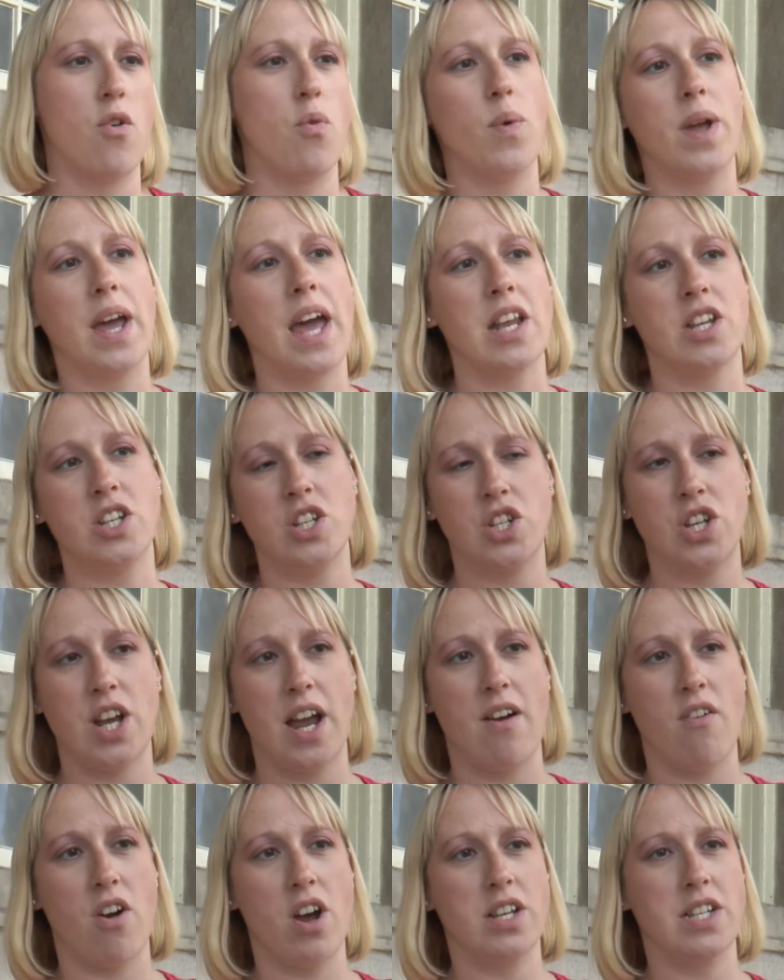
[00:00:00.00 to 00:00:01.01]
and we get to
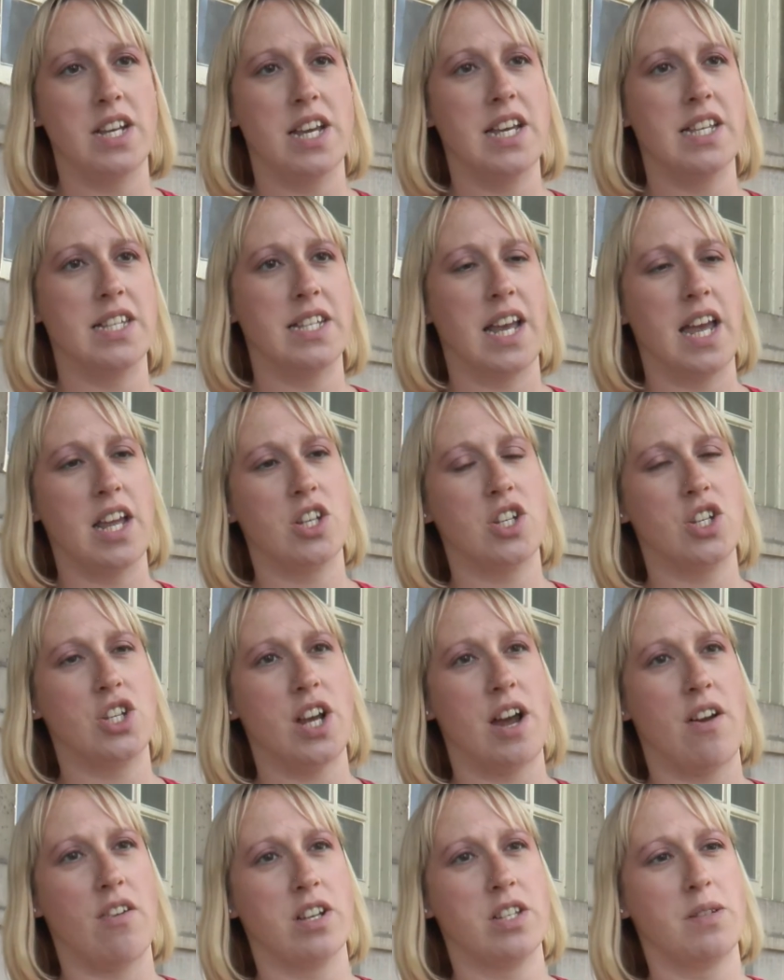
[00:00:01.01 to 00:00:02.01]
share ideas and get to
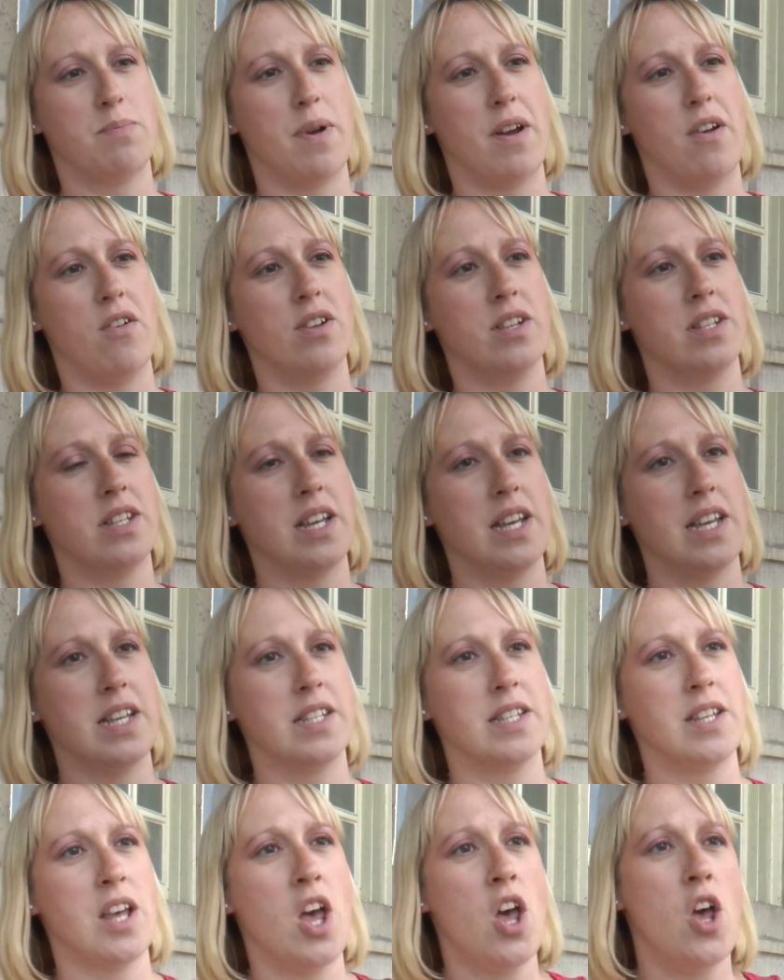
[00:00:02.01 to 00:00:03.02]
share
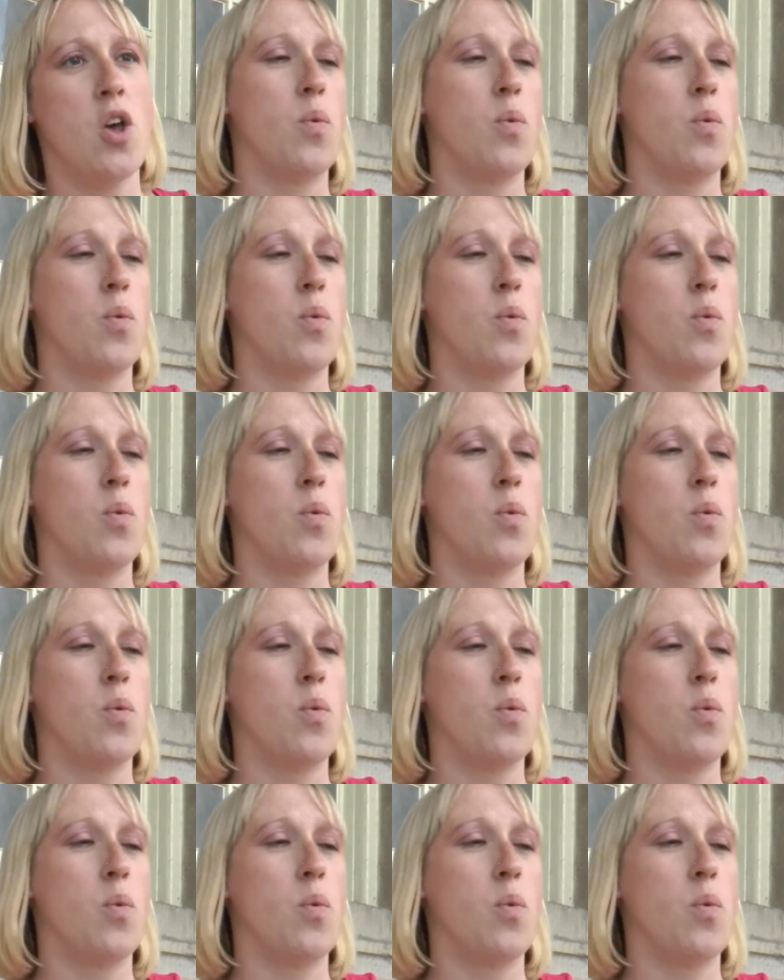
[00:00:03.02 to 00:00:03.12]
experiences.